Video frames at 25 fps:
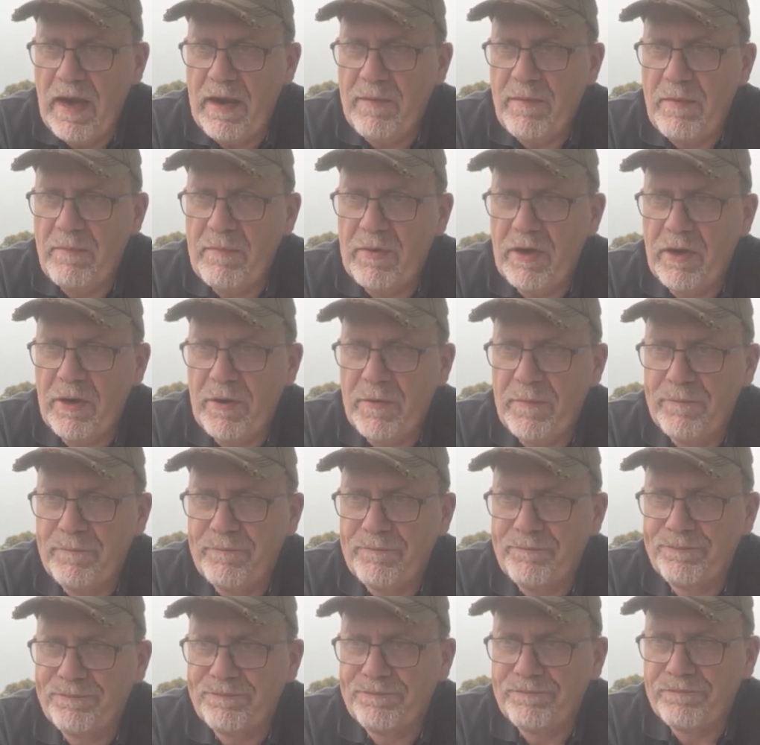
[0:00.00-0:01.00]
remember
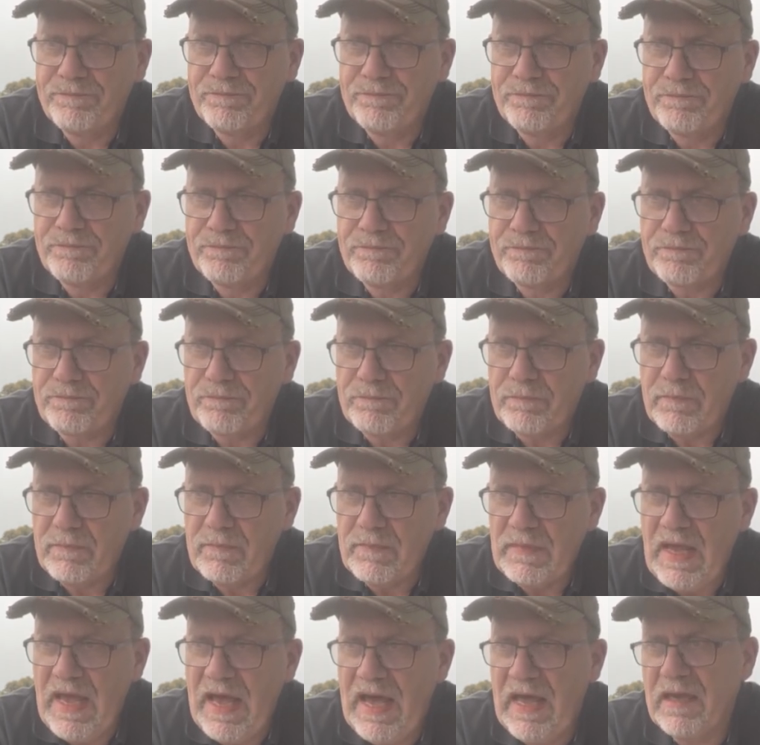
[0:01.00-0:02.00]

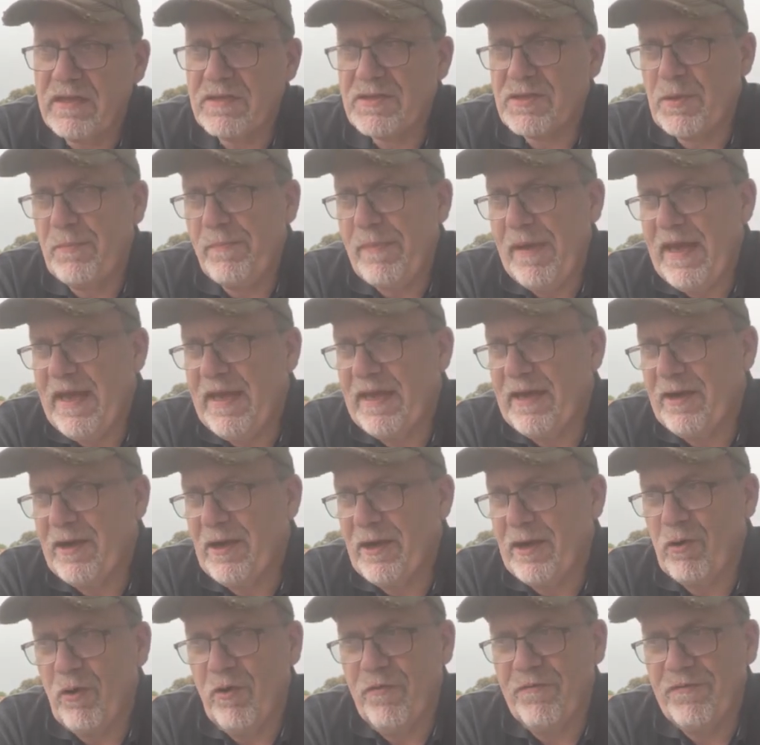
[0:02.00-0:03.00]
Alistair Begg at
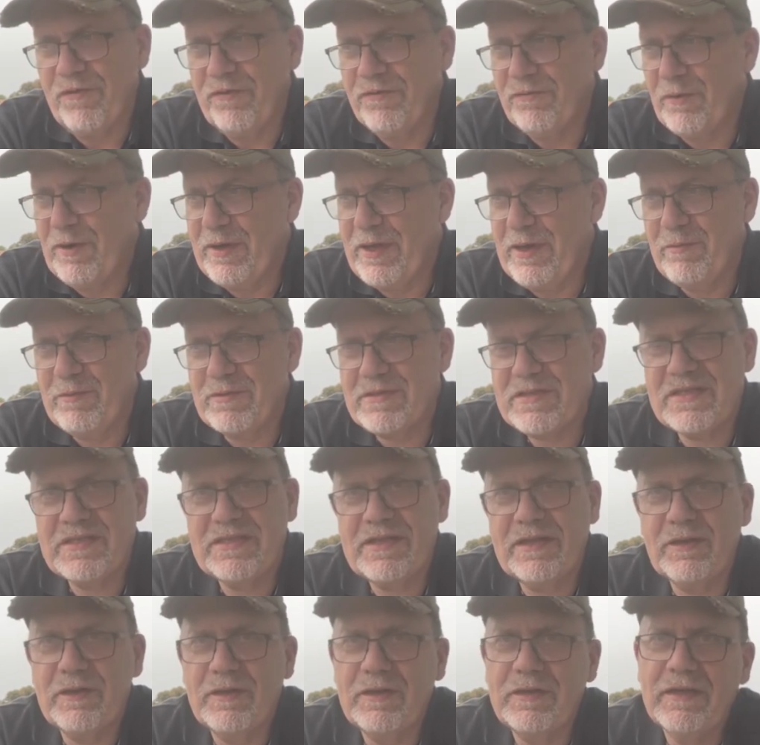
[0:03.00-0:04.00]
a conference when he was
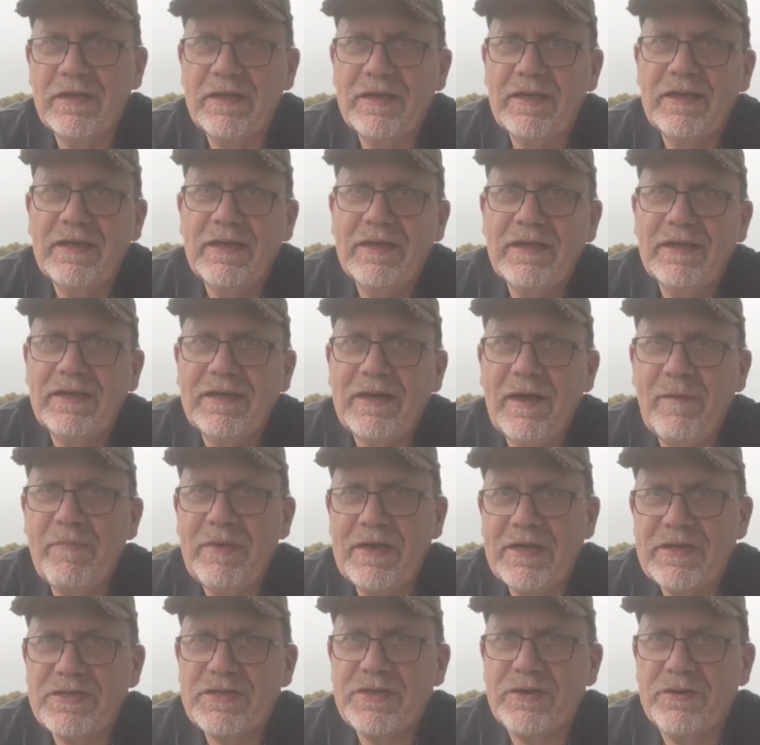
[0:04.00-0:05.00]
still a
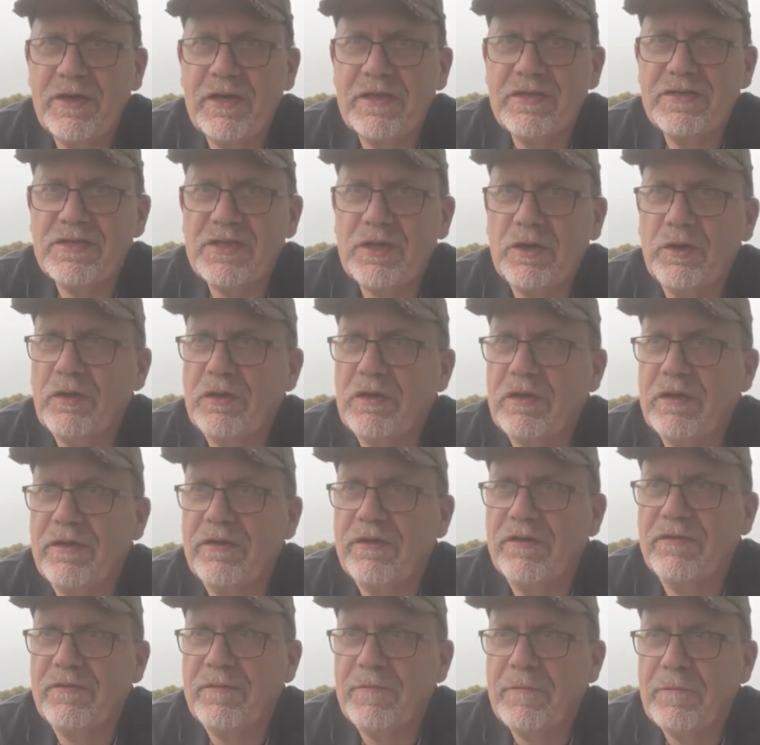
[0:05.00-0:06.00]
minister in
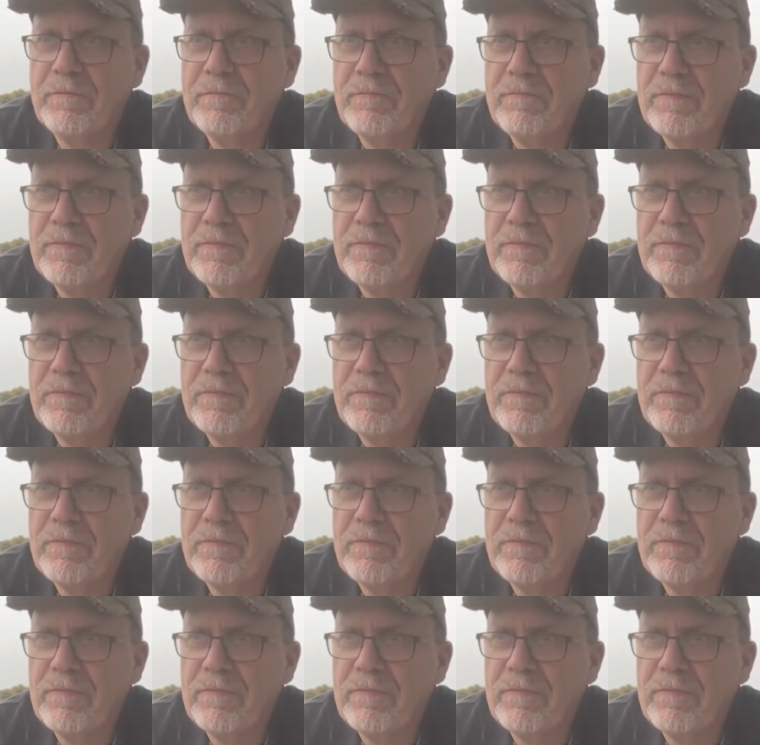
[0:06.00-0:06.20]
Scotland,